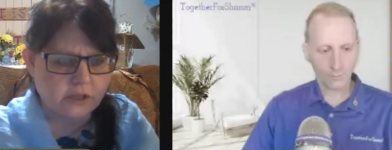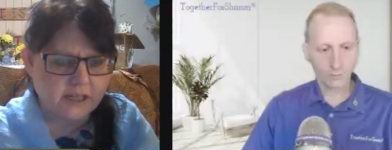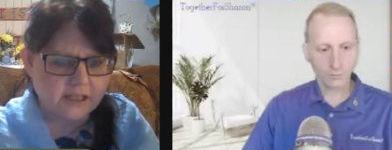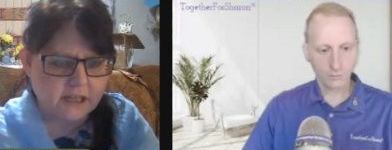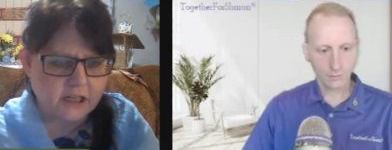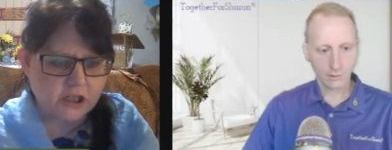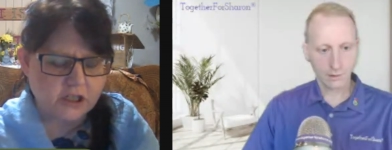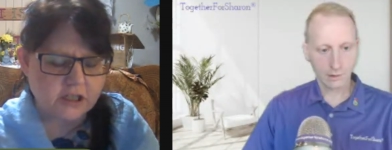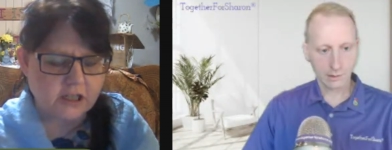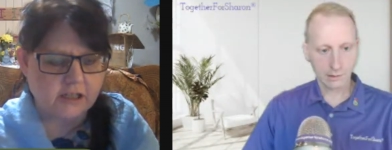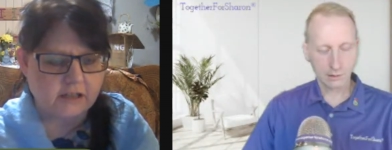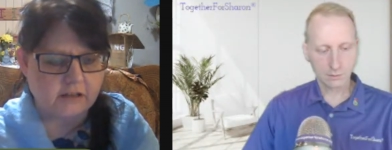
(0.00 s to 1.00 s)

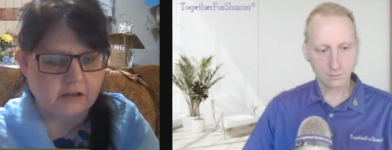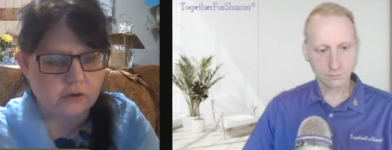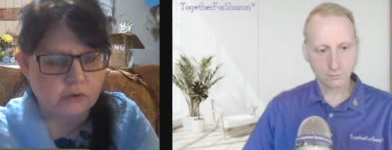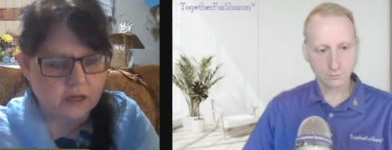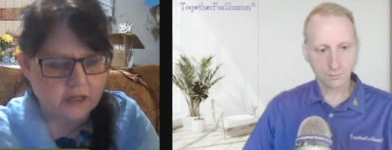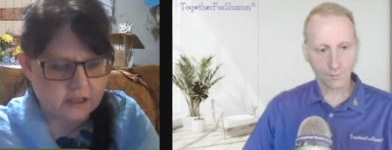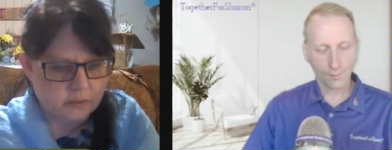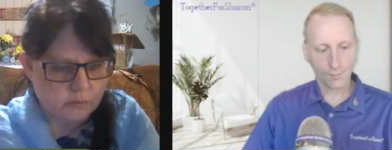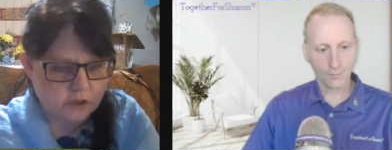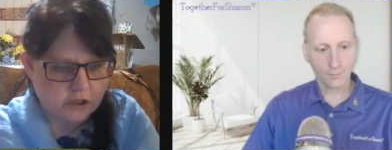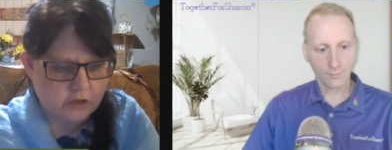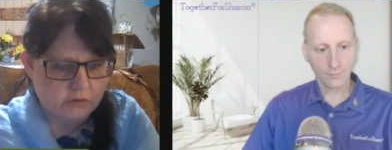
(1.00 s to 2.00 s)
Speaker 1: organizations that you guys
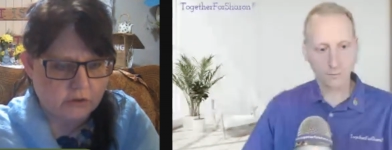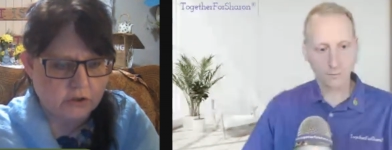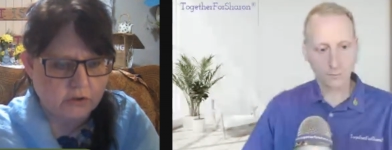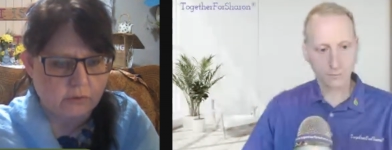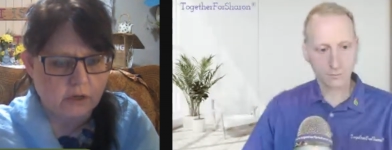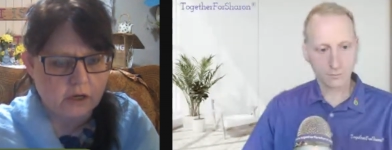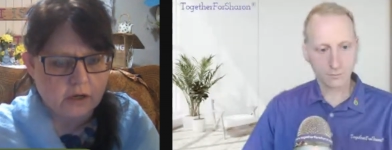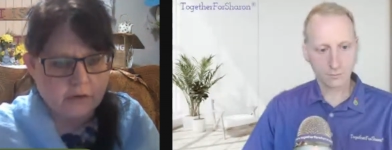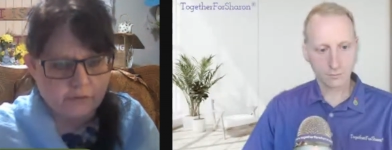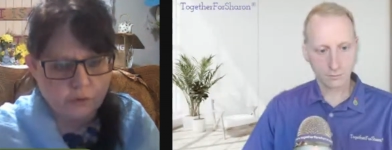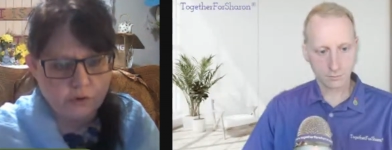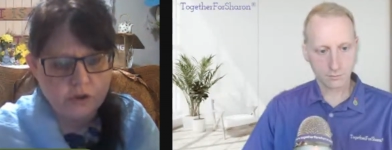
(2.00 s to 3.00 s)
can reach out to
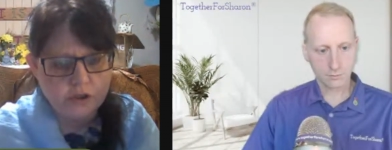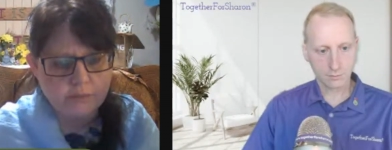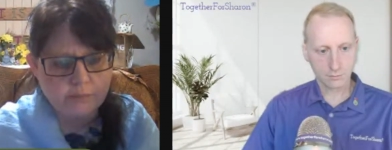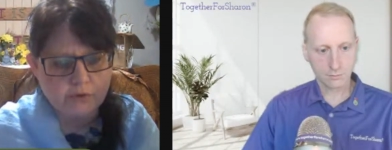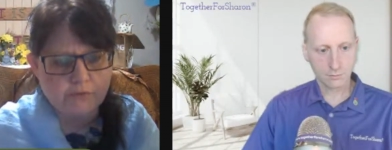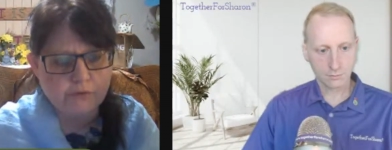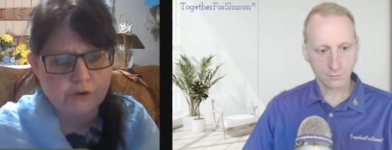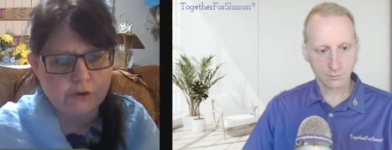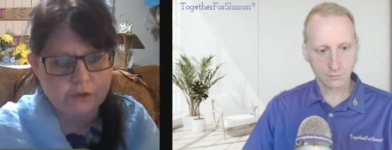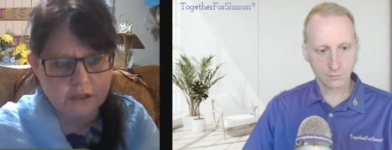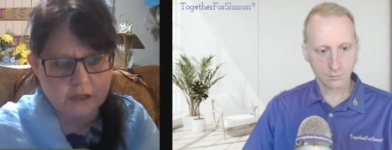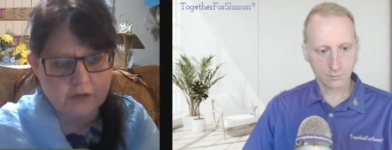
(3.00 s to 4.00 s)
for support for
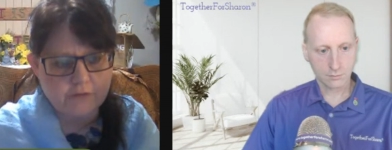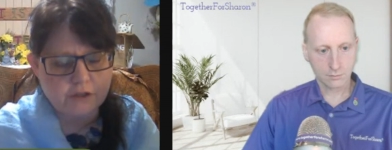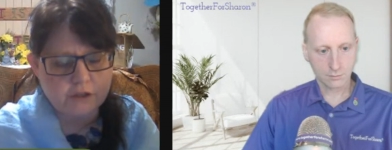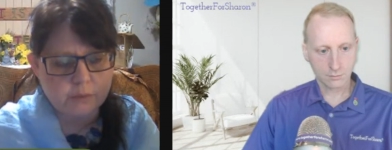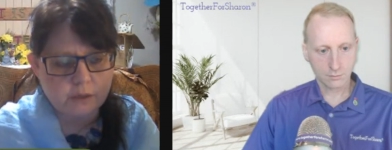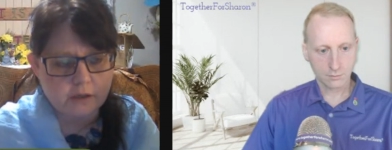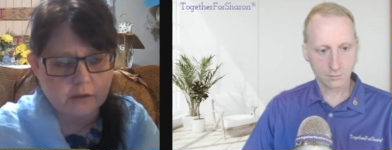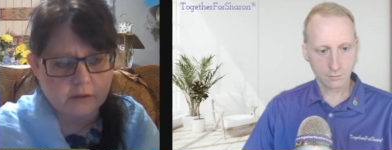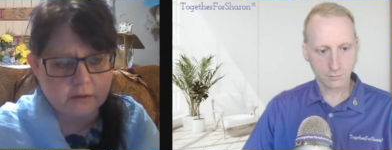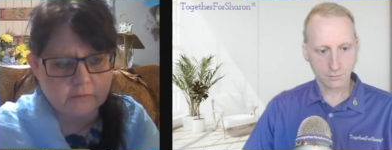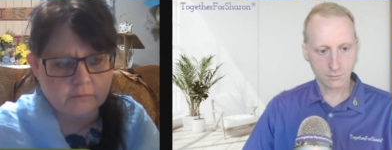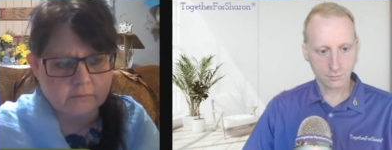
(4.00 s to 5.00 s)
yourself as
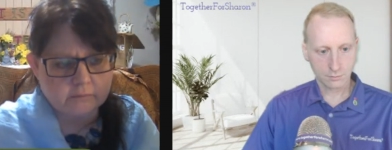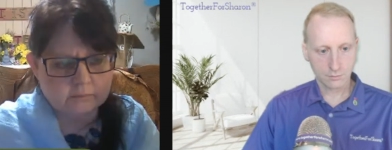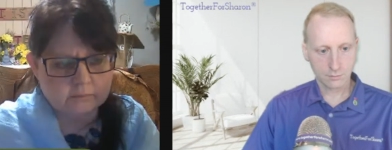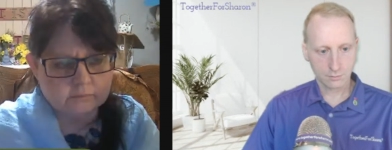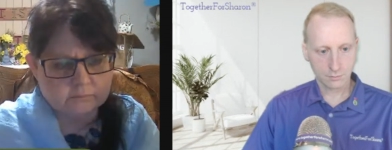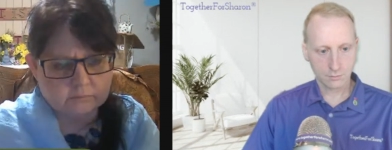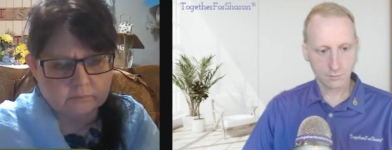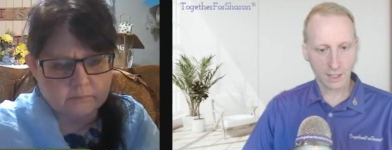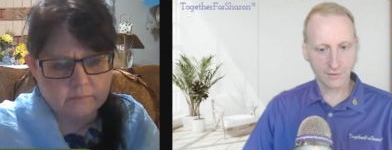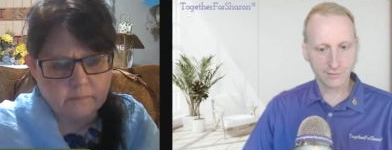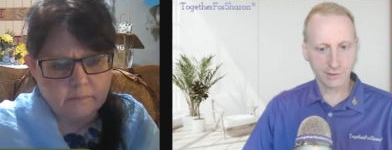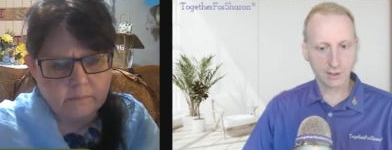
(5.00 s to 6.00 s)
well?
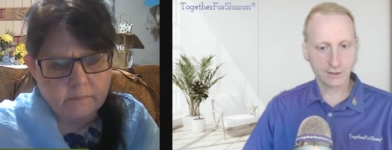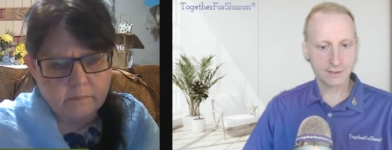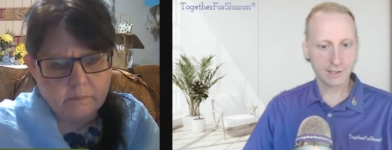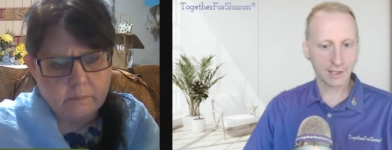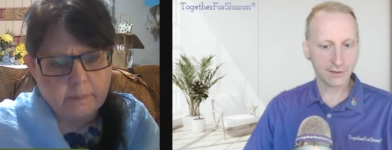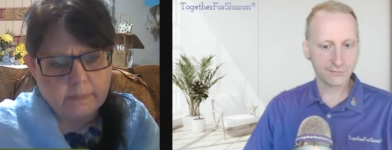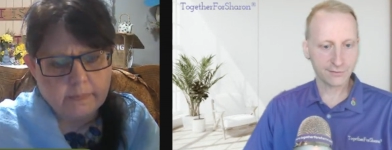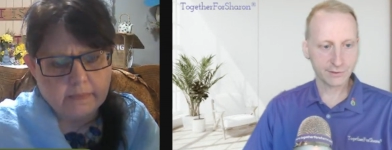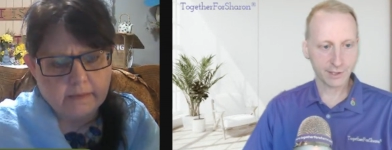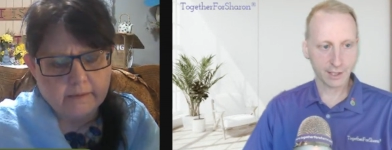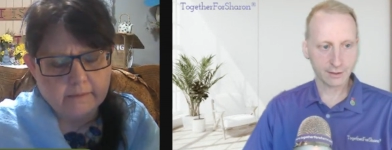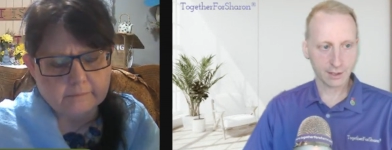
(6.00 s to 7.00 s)
Speaker 2: If you go to
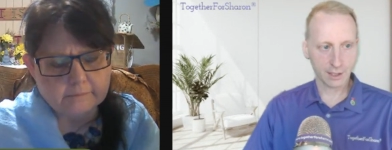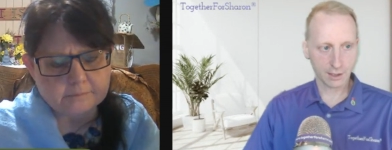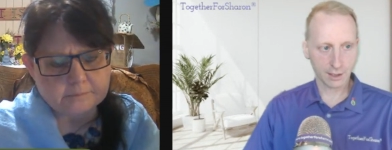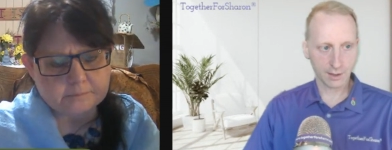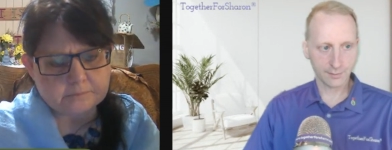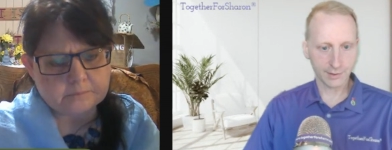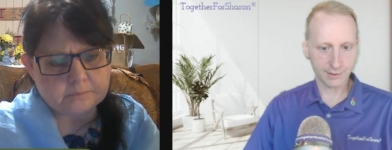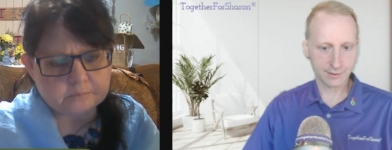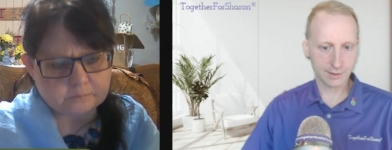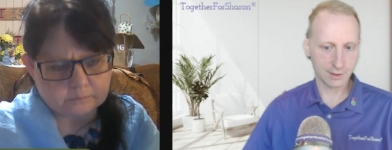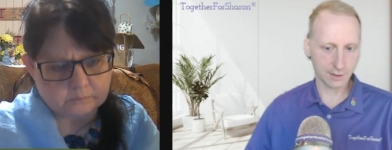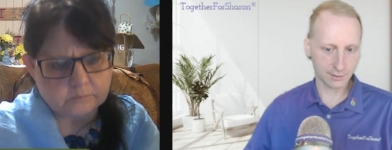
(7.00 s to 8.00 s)
togetherforsharon.com, you'll
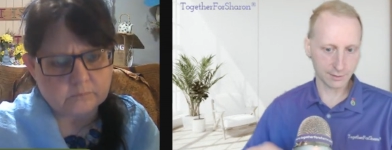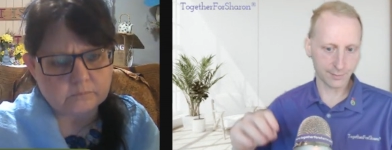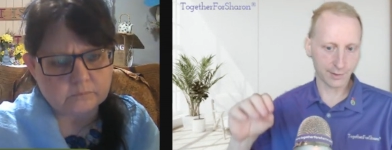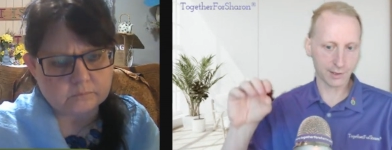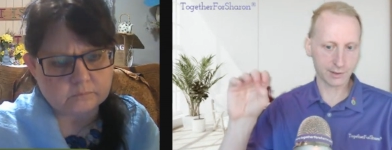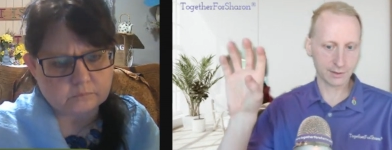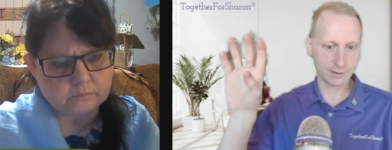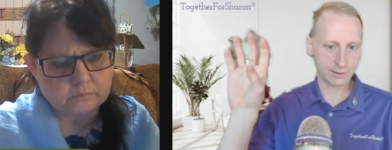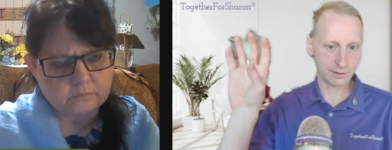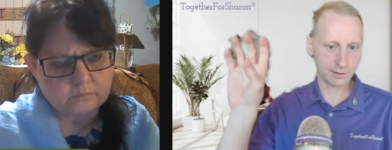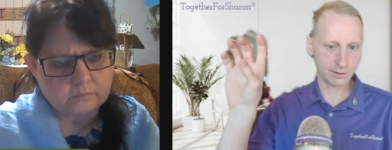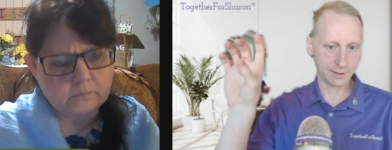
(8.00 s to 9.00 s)
see under
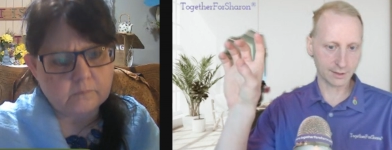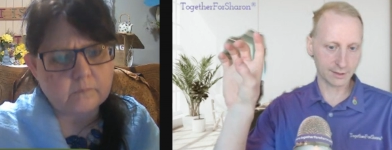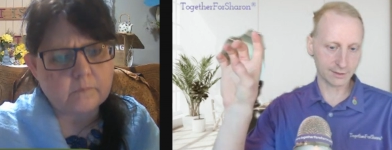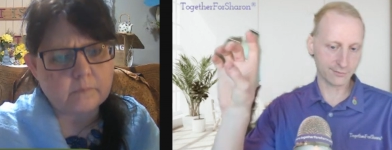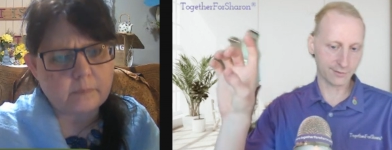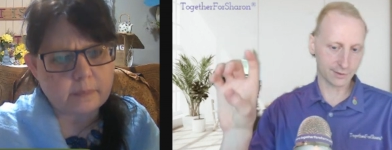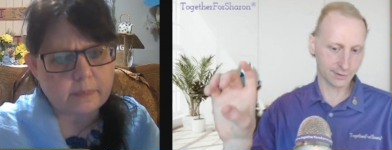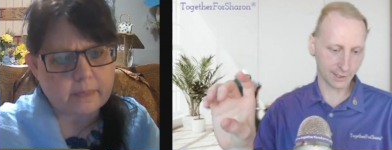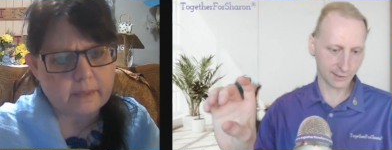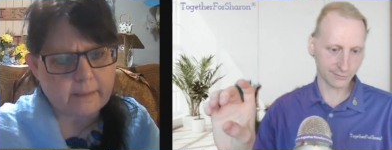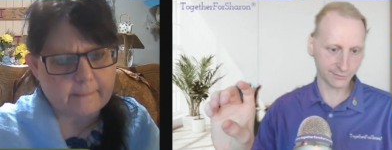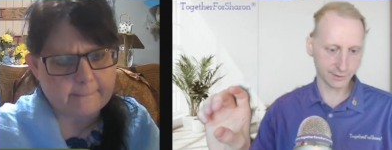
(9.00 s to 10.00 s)
Parkinson's, and there's even a
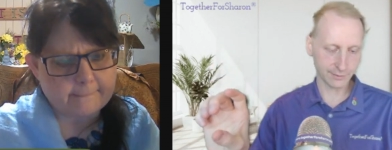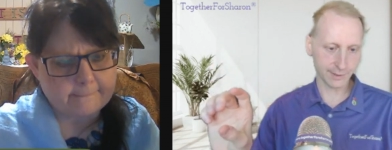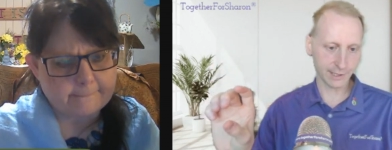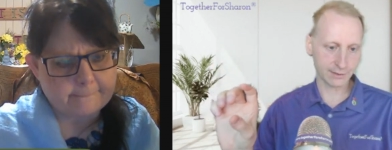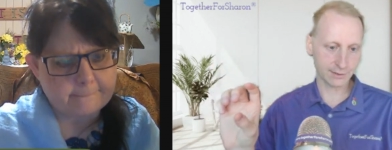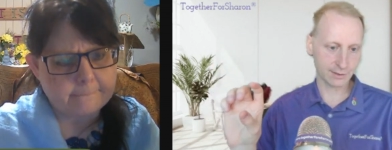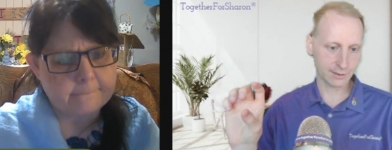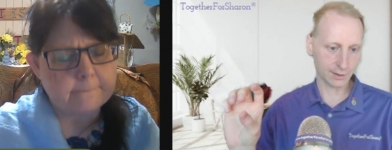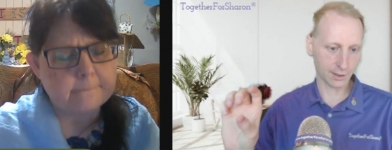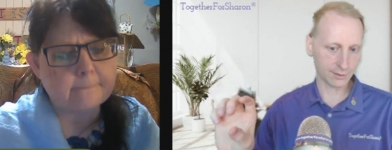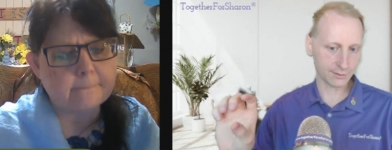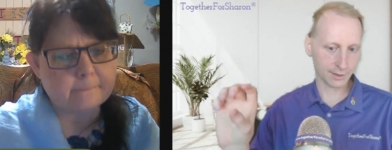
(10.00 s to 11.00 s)
section for
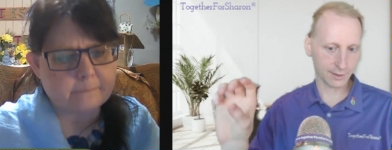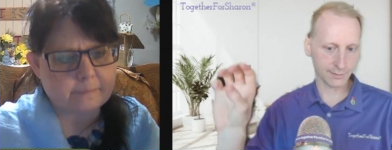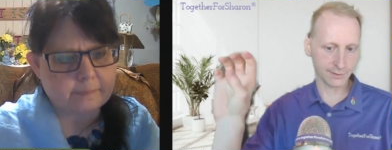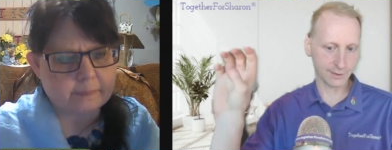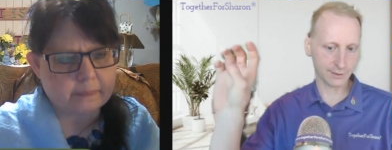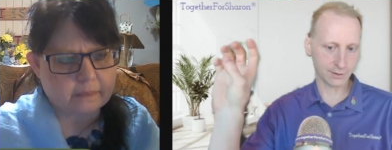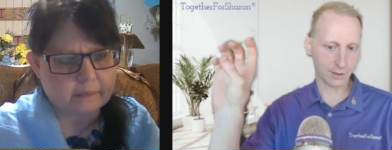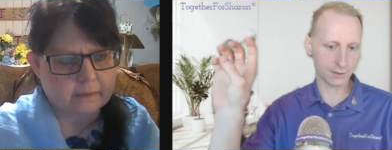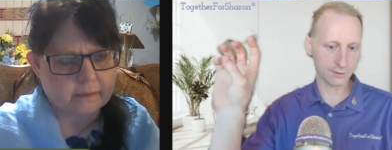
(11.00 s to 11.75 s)
dementia, Alzheimer's. It's